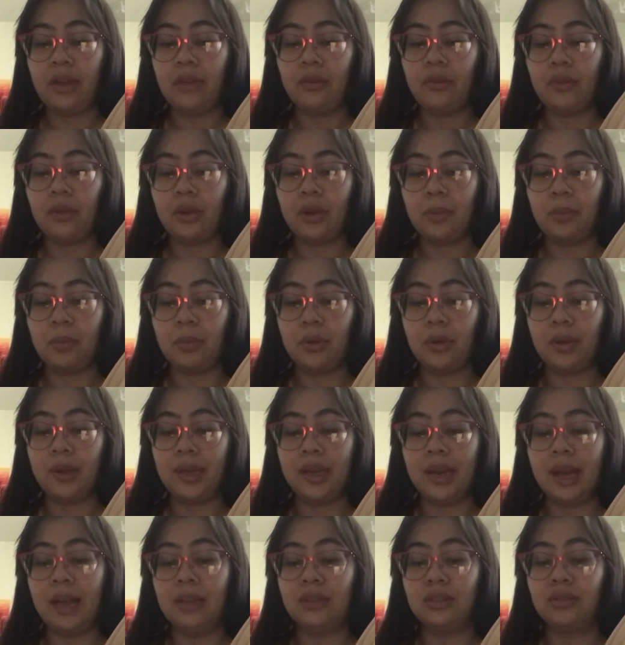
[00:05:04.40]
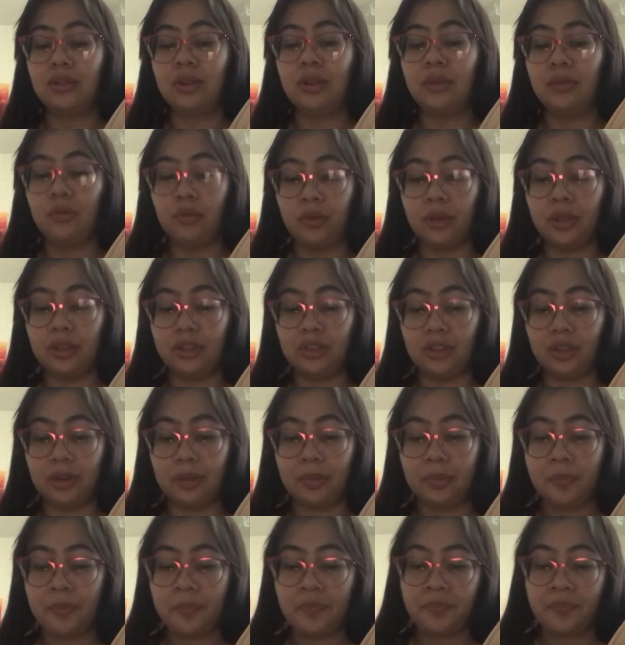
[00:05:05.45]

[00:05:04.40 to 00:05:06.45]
for a broken ice cream freezer.